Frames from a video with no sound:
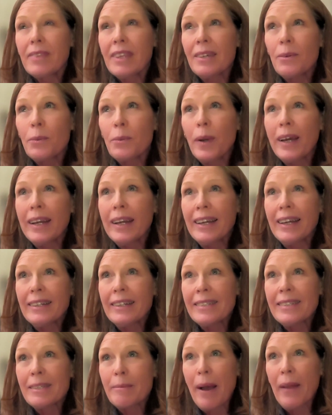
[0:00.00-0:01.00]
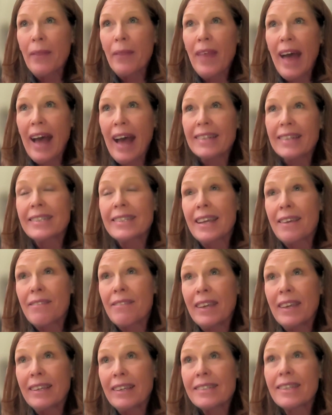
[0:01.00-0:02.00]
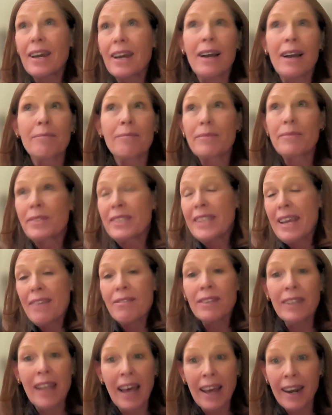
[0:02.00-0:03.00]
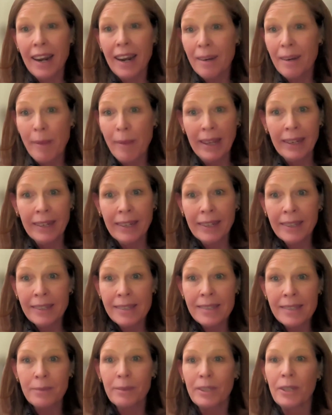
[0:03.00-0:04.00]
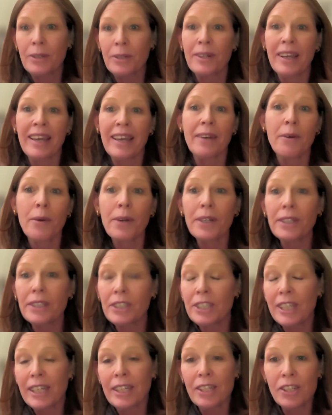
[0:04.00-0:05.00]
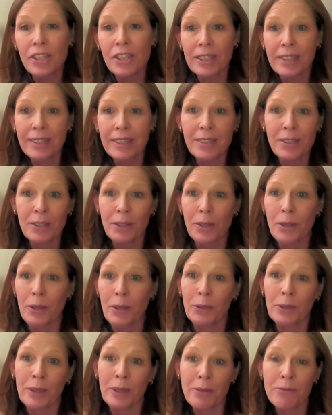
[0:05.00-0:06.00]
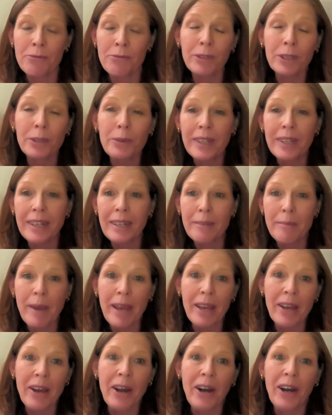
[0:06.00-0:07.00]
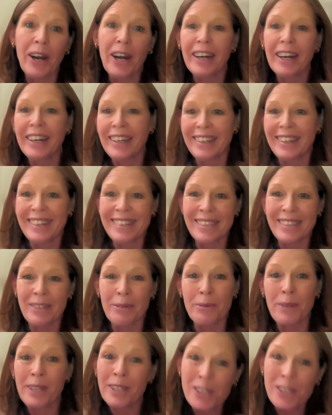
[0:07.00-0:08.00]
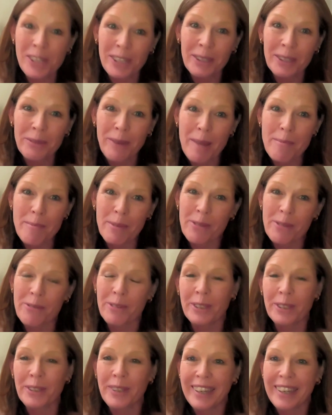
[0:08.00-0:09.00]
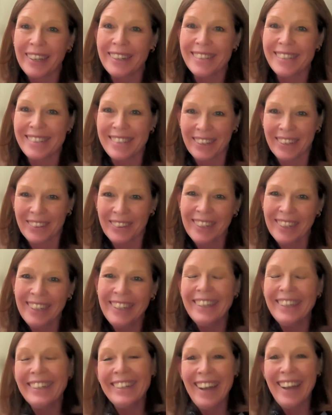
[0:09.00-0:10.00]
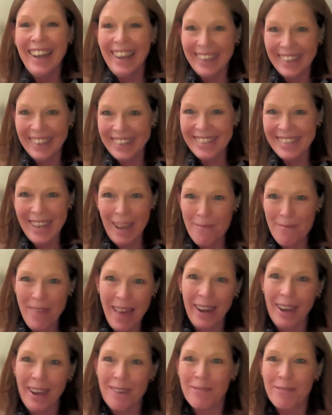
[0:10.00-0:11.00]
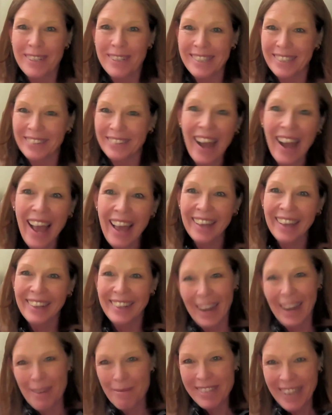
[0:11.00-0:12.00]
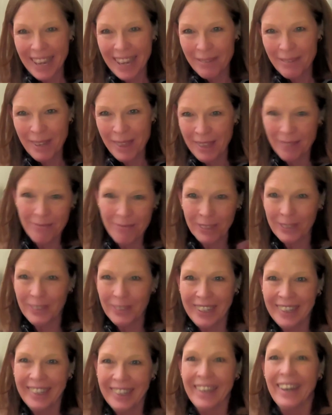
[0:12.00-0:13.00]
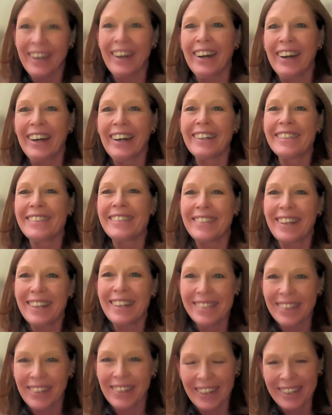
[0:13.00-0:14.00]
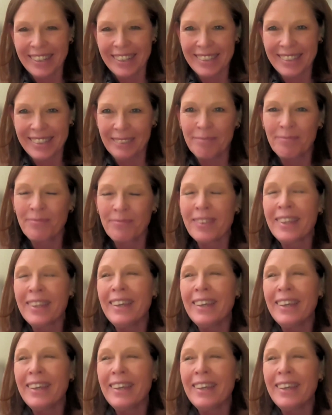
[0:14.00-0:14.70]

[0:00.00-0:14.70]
What else about that savings? Save a lot on maintenance. We don't get oil changes. The only fluid in my car is the windshield wiper fluid. So I get to top that off once in a while and I'm done with the fluid in the car. So that's awesome.